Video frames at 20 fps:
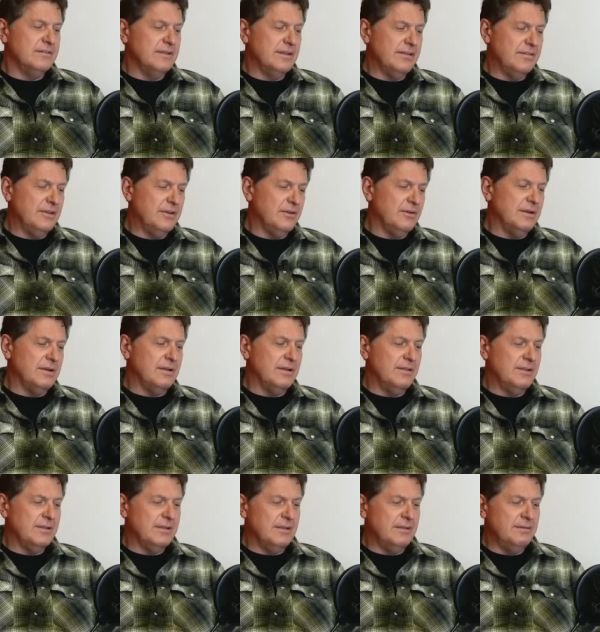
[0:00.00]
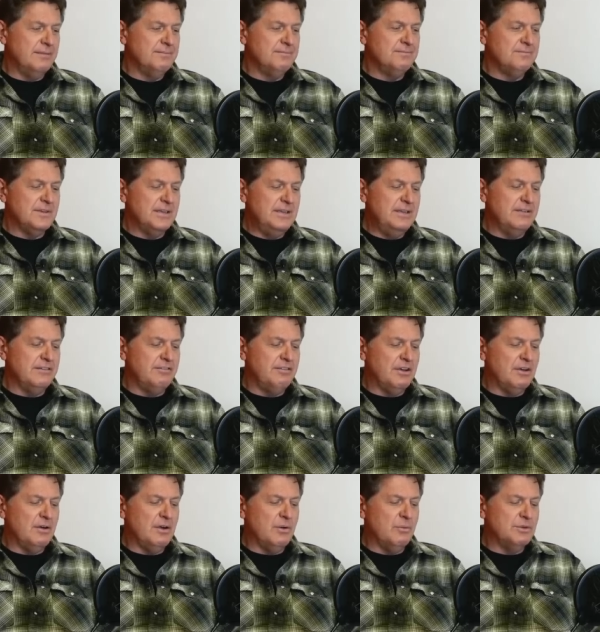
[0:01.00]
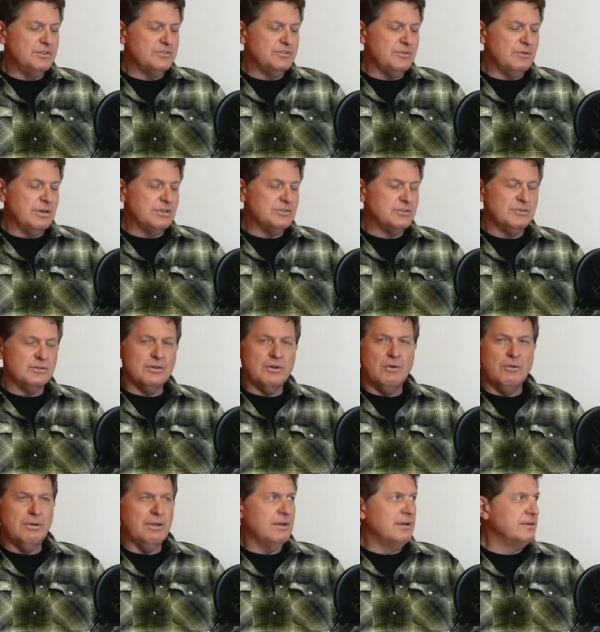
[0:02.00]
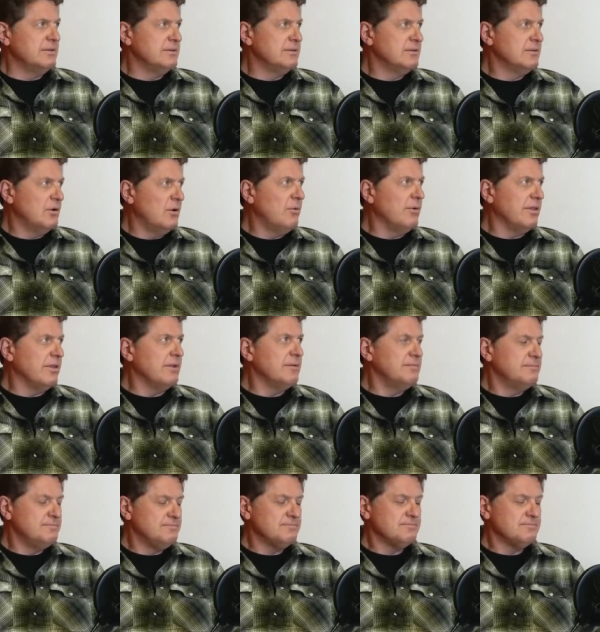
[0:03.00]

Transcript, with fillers: I think you're right. I think they they need to figure out which direction they're going and go it's, with it.